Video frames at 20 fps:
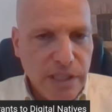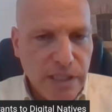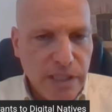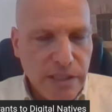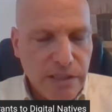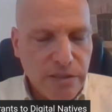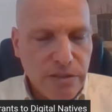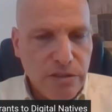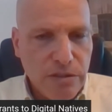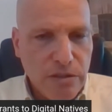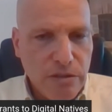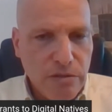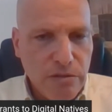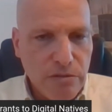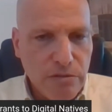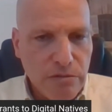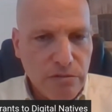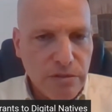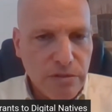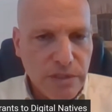and
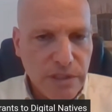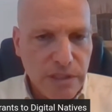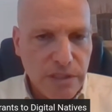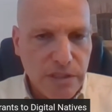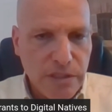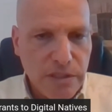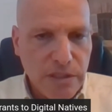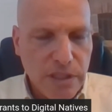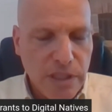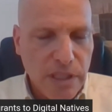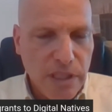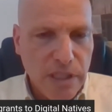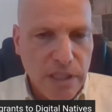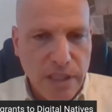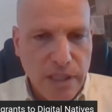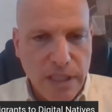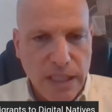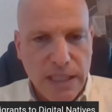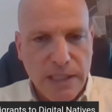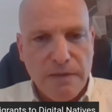all the
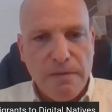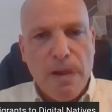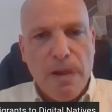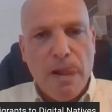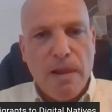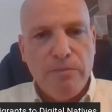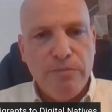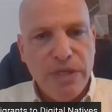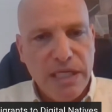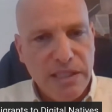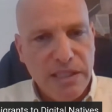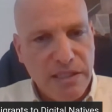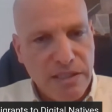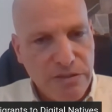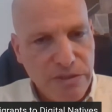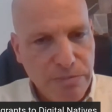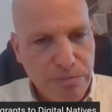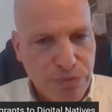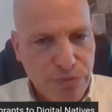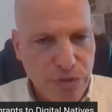uh,
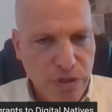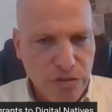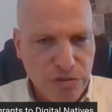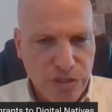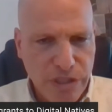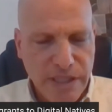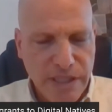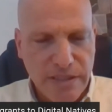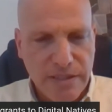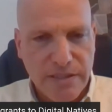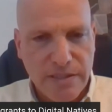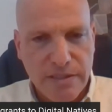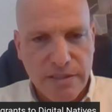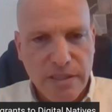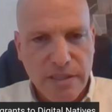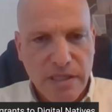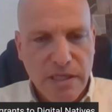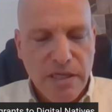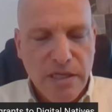military projects